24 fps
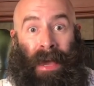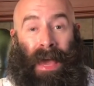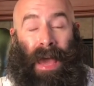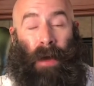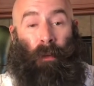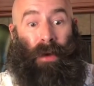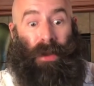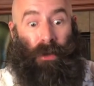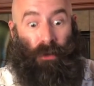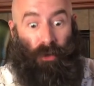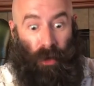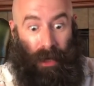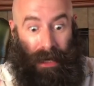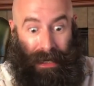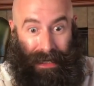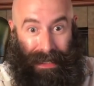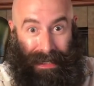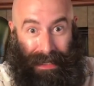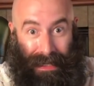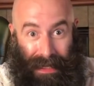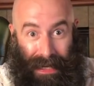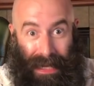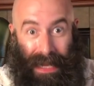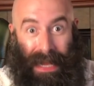And we drink
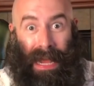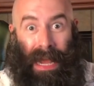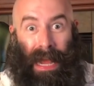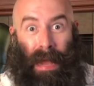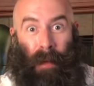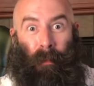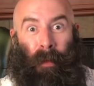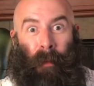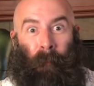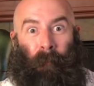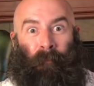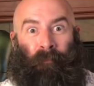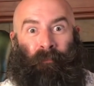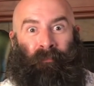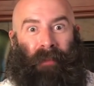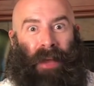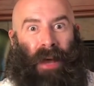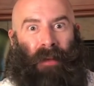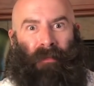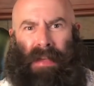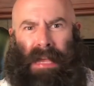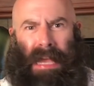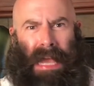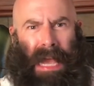deep
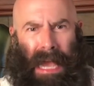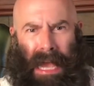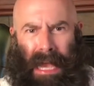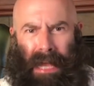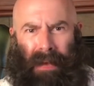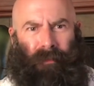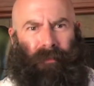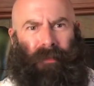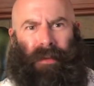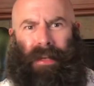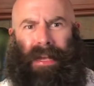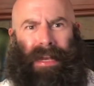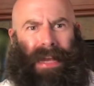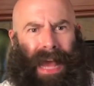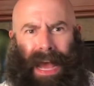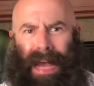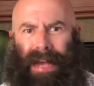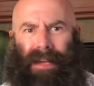of the infinite